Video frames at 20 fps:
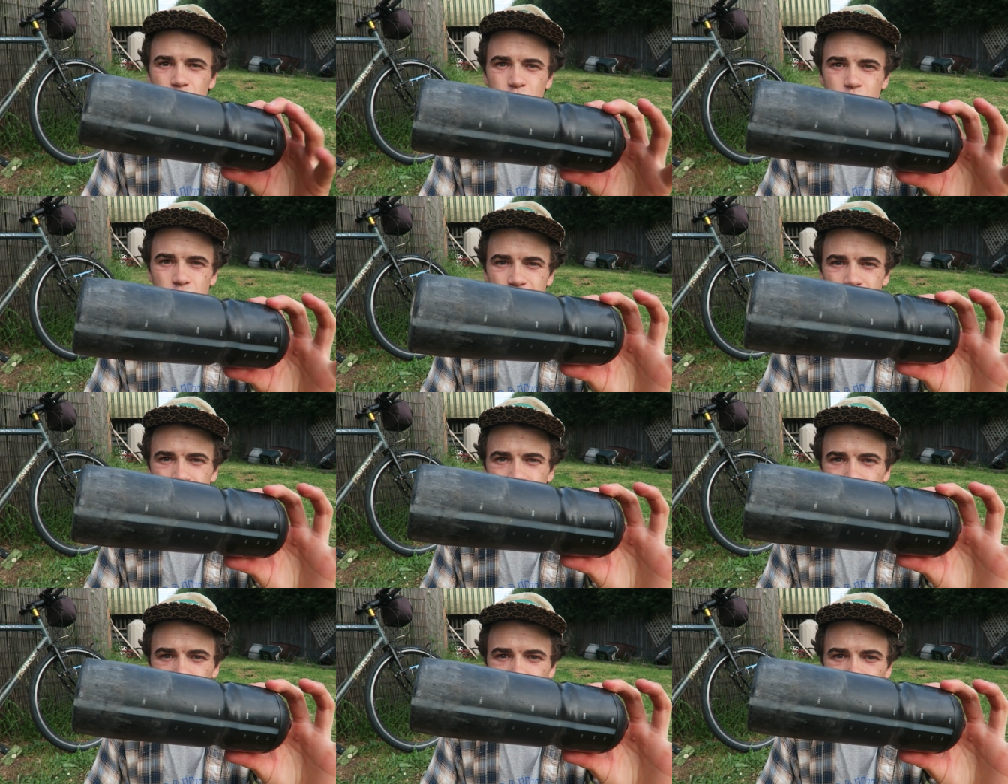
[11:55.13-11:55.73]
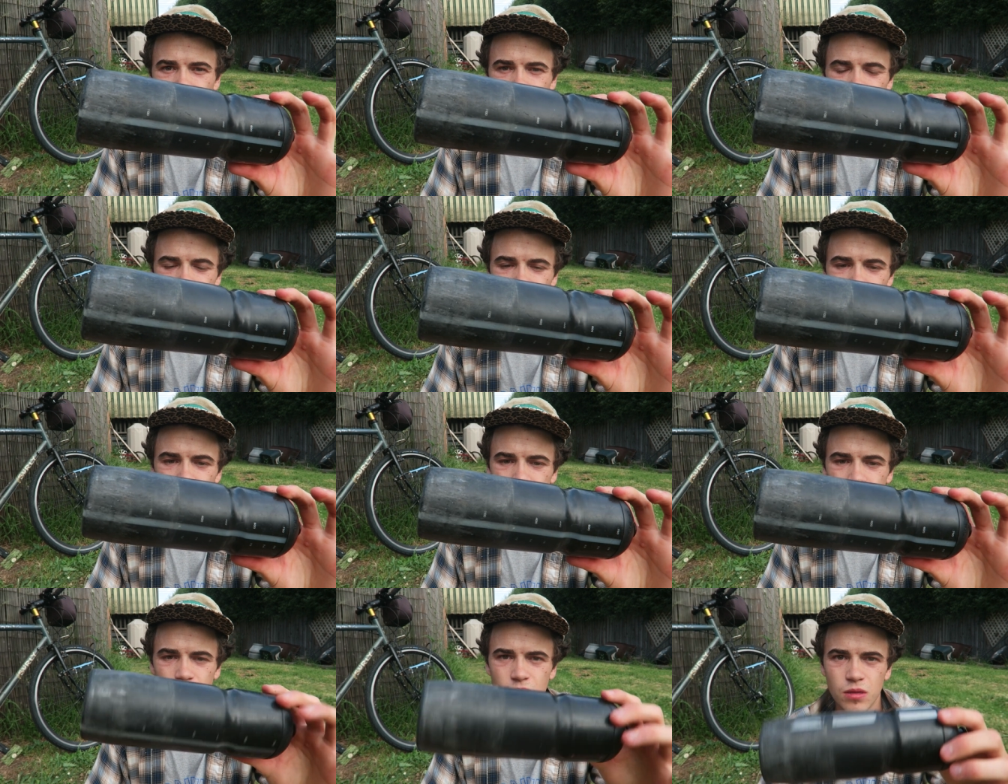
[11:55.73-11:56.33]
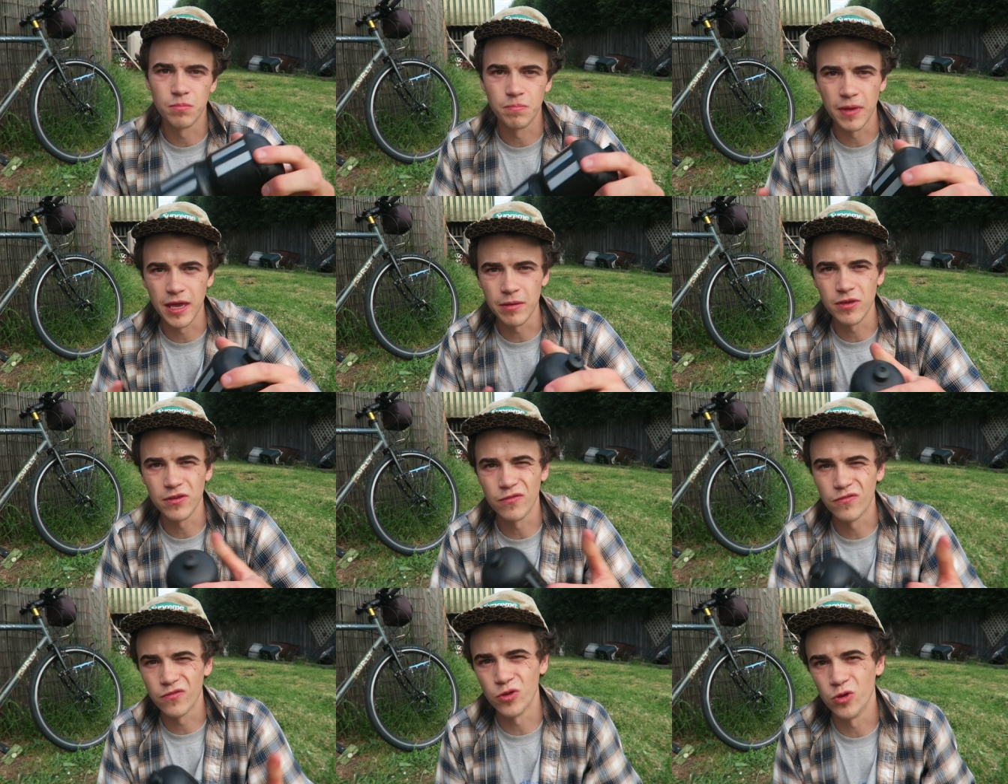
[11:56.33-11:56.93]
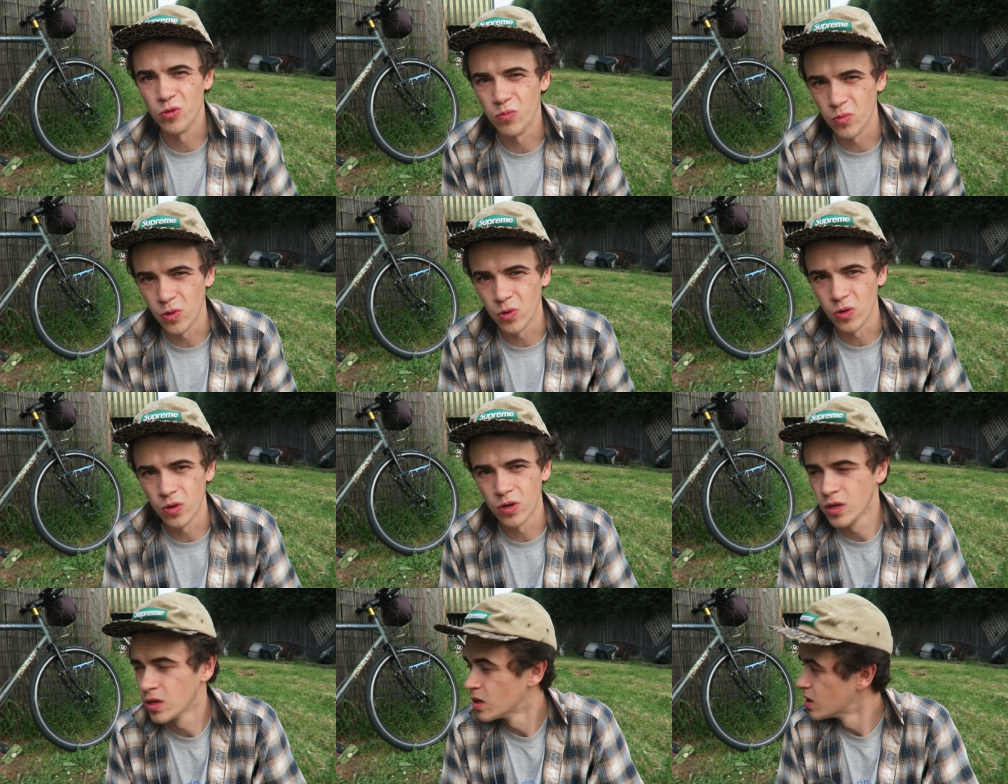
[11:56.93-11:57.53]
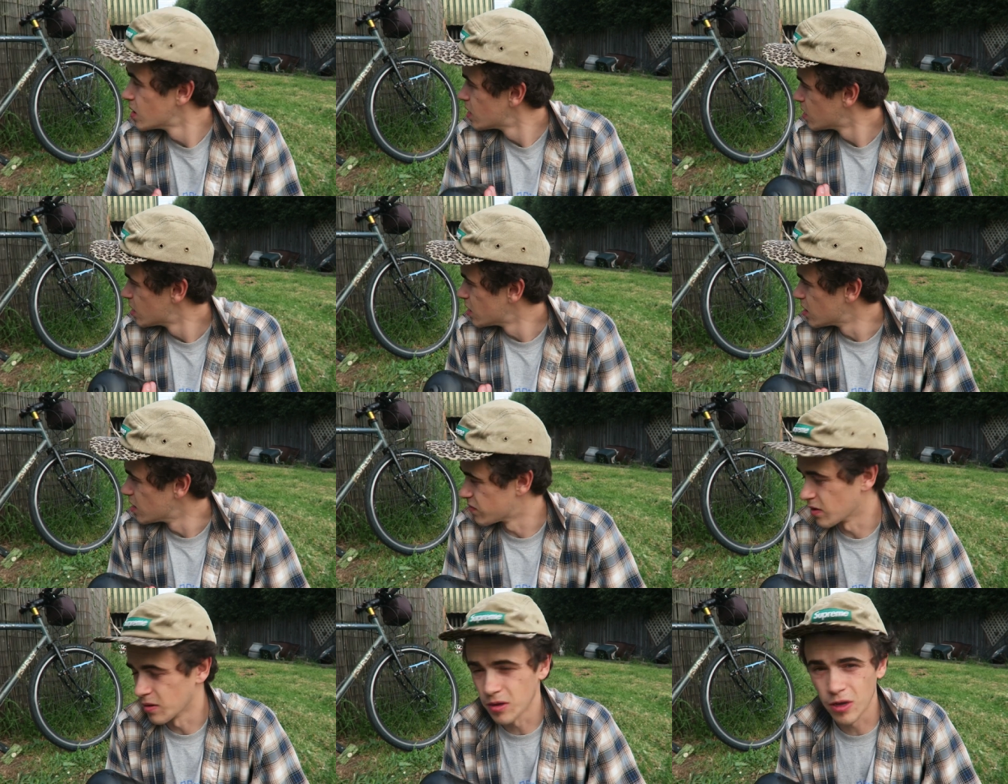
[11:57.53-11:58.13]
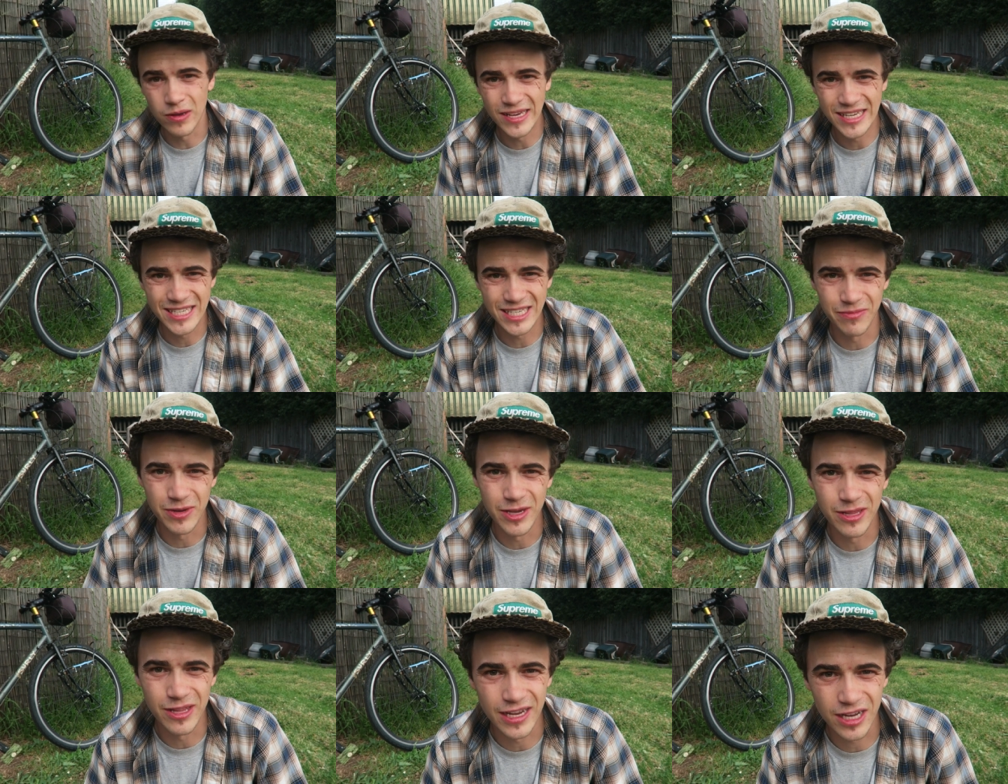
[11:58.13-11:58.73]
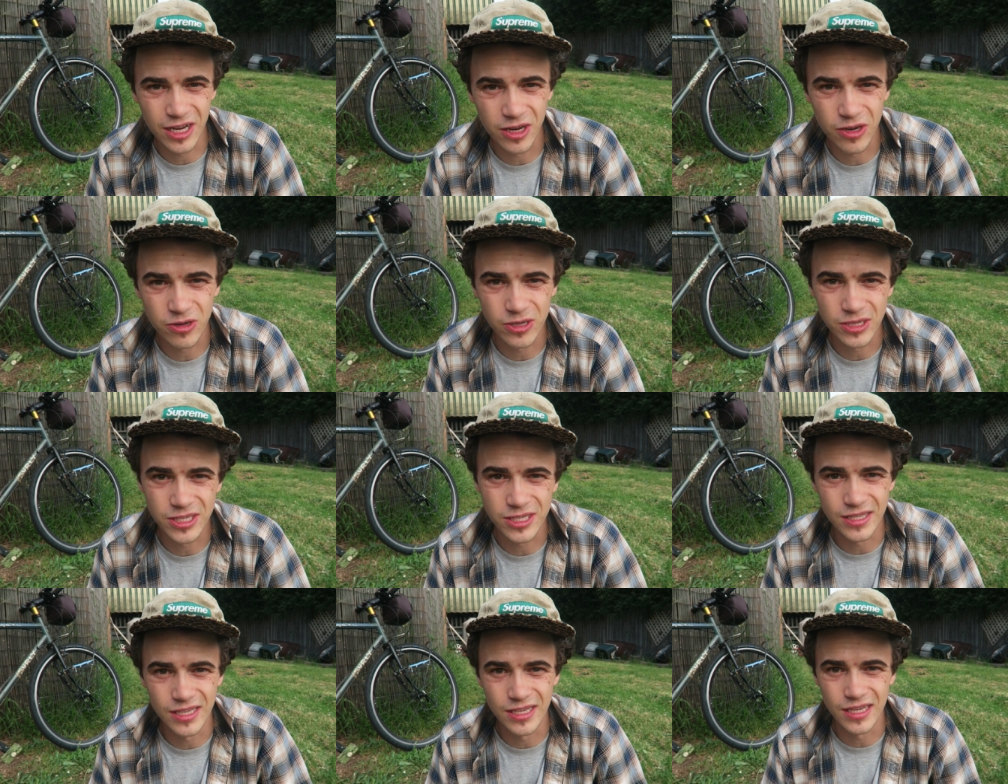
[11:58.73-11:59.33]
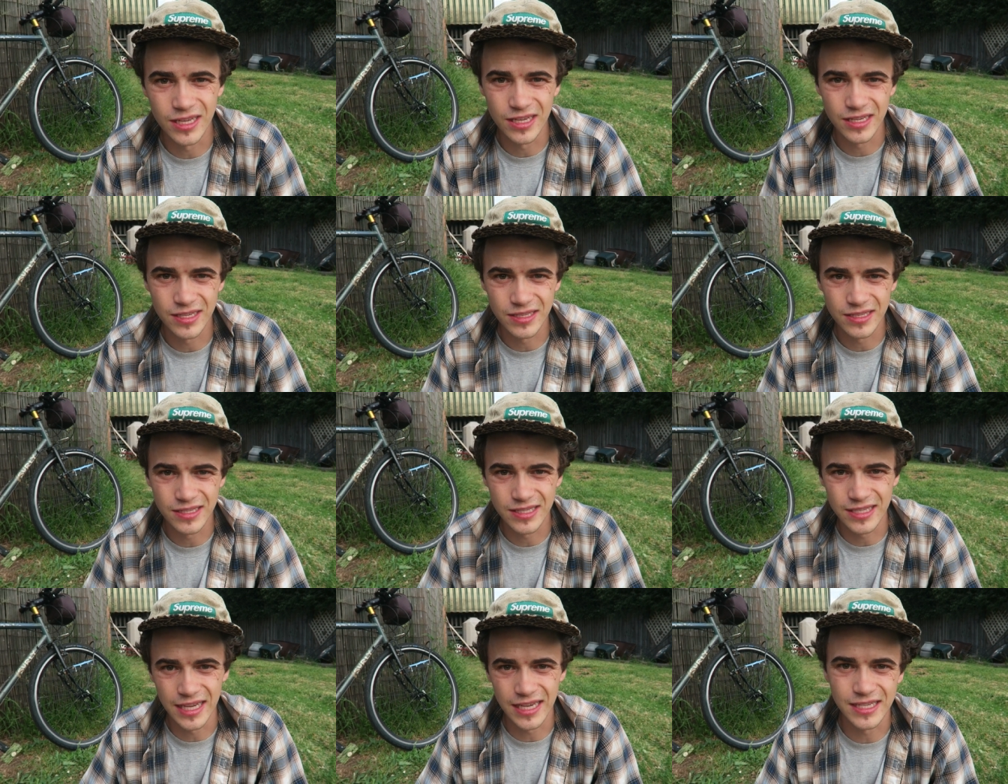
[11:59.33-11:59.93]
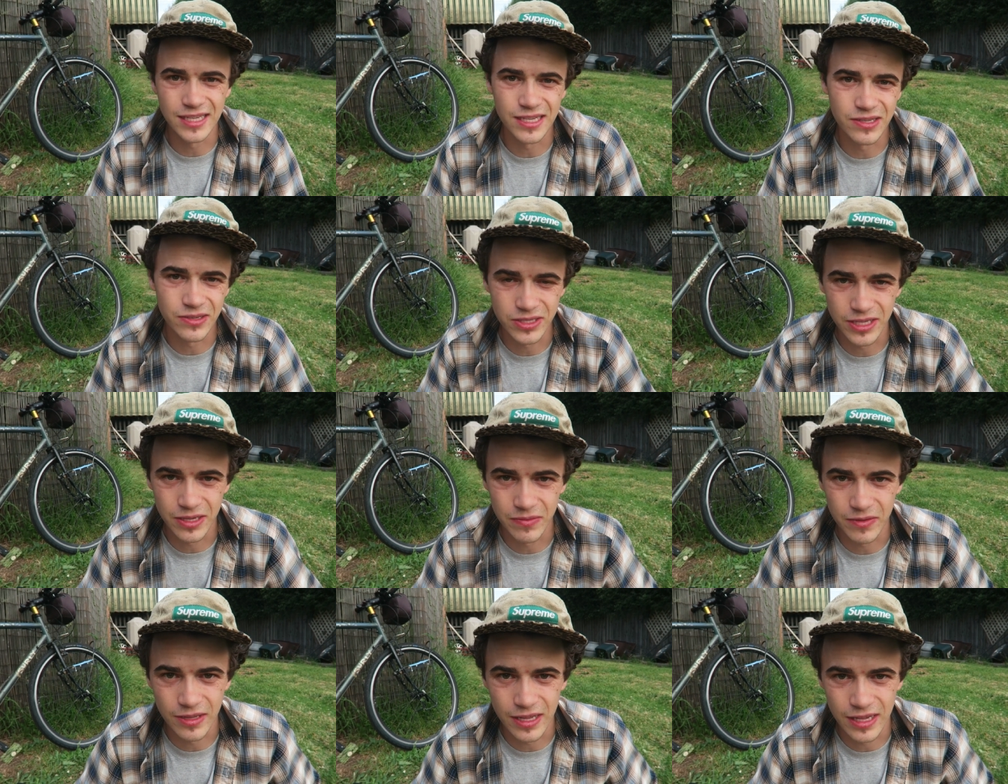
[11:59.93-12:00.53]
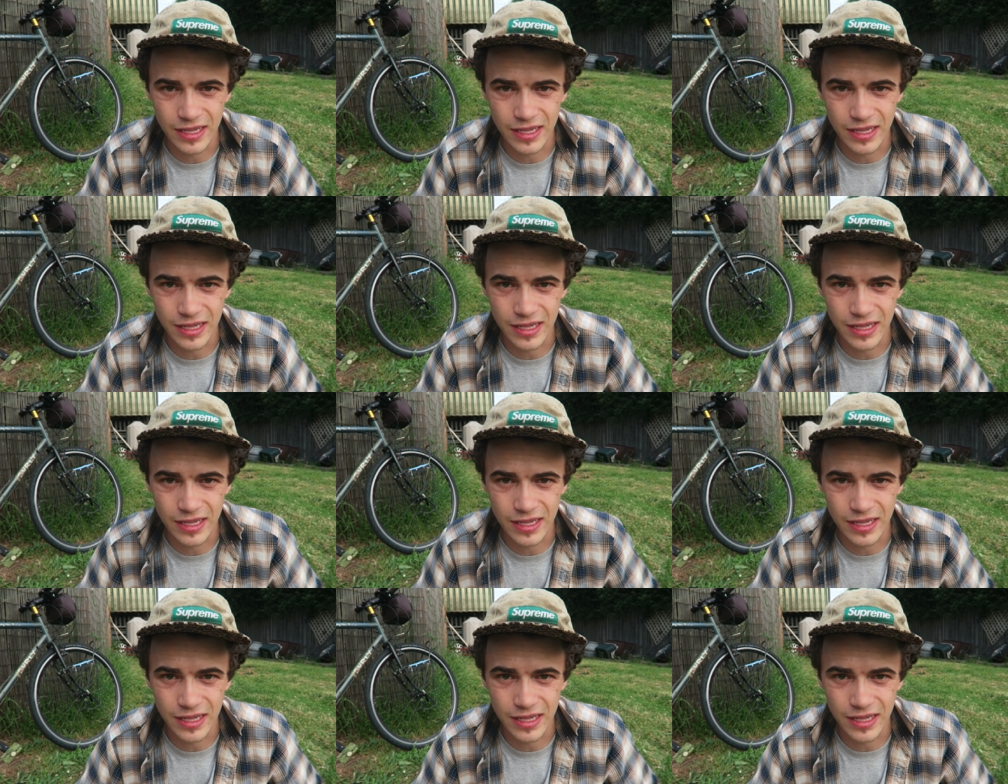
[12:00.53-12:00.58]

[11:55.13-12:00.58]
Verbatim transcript: a drinking bottle. Maybe a few more if I'm going somewhere like across the desert or something